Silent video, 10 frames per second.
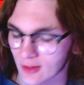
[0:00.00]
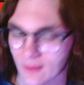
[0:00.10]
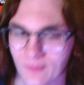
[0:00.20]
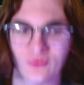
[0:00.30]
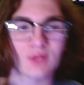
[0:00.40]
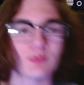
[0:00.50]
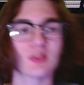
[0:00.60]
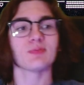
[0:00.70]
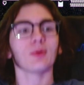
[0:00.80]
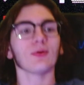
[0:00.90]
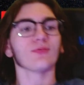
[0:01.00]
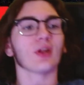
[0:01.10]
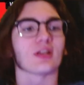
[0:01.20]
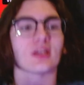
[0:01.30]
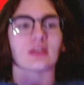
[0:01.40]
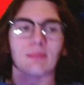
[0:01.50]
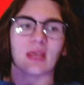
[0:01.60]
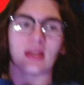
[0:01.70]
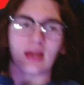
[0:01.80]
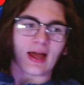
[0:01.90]
Just because people have done it doesn't
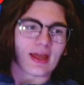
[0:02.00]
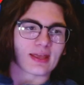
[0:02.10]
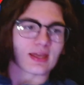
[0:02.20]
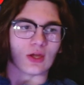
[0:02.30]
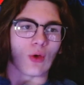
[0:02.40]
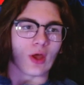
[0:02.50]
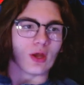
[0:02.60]
mean I can do it.